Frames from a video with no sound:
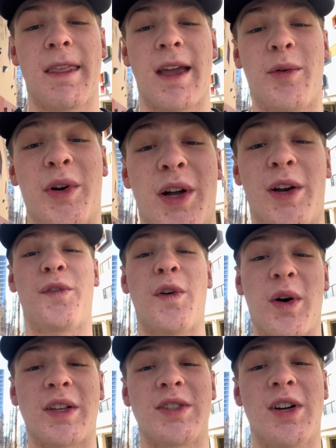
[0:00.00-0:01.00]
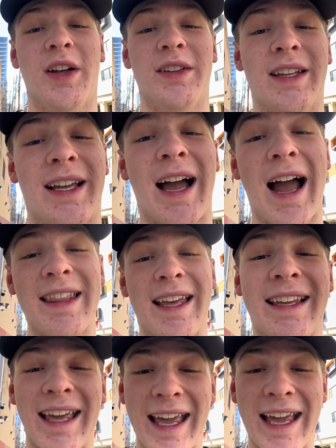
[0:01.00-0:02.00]
And we're going to focus on the guy
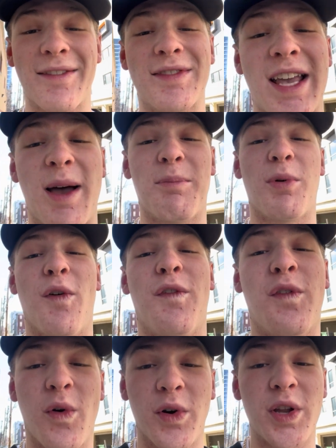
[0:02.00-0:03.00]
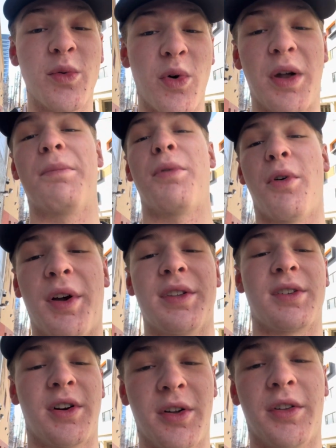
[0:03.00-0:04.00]
that gave Temple 41 points
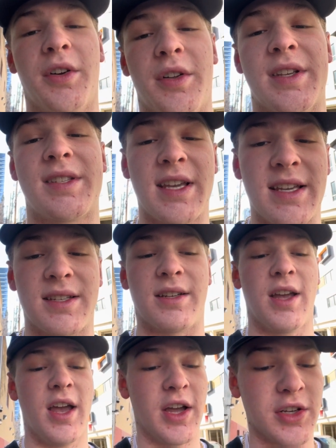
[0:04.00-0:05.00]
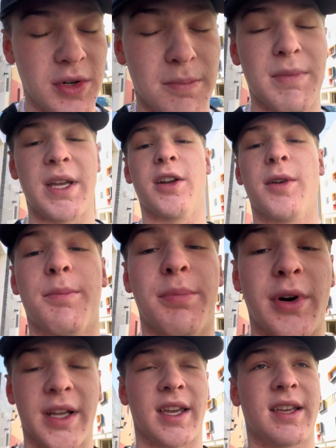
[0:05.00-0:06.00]
earlier this season, Jhamir
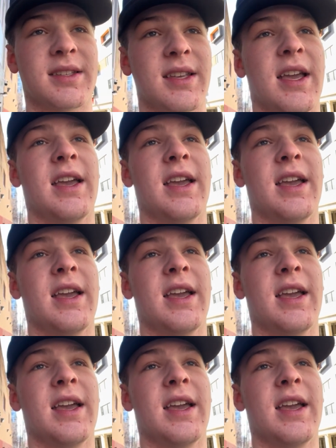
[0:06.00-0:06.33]
Brickus.